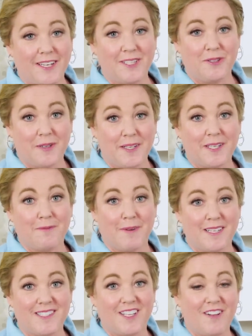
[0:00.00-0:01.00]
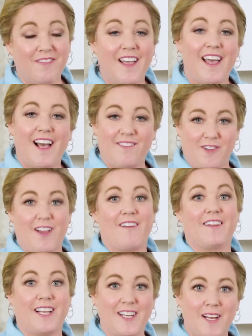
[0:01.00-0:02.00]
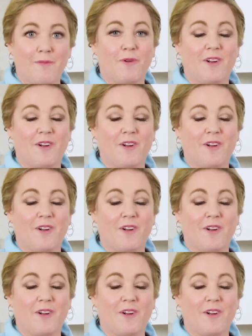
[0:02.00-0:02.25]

I treated myself after having a number